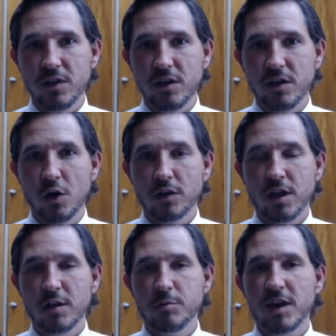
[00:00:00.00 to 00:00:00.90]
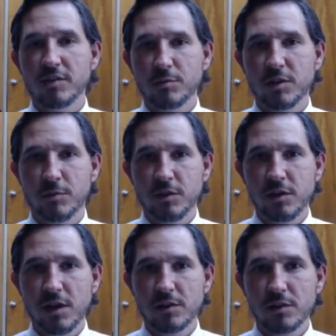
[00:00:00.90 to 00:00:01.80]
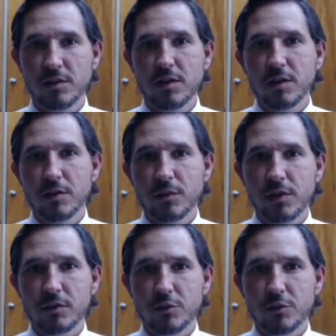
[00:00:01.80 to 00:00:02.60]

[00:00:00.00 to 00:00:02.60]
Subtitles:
online past September the 8th. Thank you so